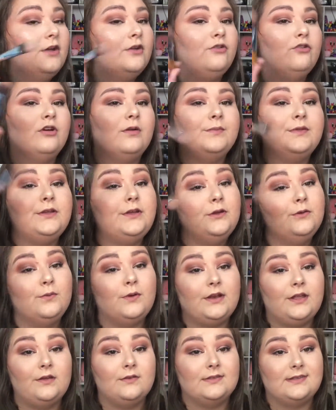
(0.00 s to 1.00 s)
Normally you
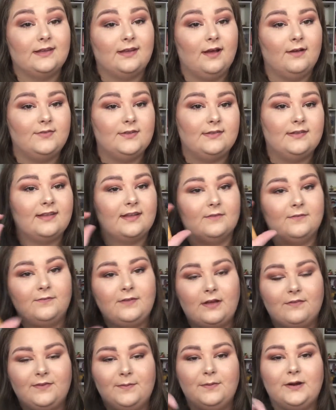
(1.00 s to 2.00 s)
want to use like obviously like a fluffy